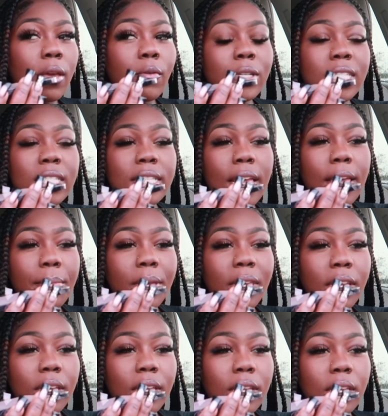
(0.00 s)
It was
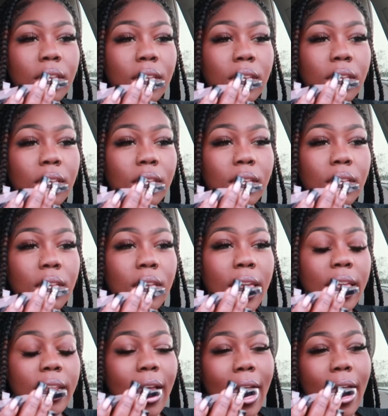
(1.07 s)
Tammy,
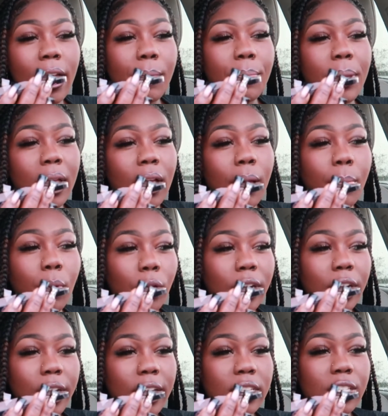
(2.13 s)
and I had a pickup
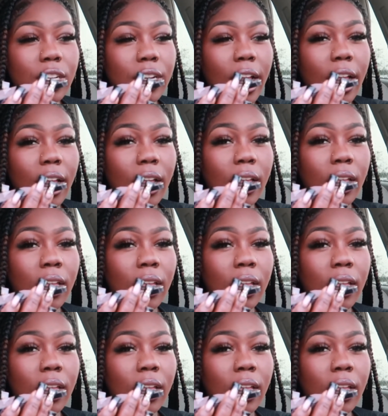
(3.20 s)
order yesterday.